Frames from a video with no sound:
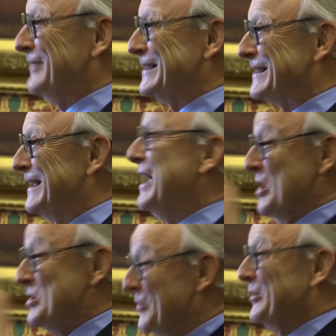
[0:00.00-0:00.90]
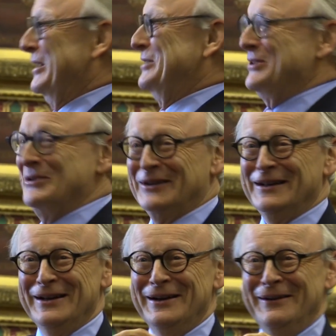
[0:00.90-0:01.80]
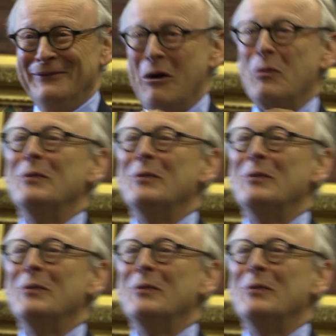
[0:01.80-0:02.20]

to us, you're going to do what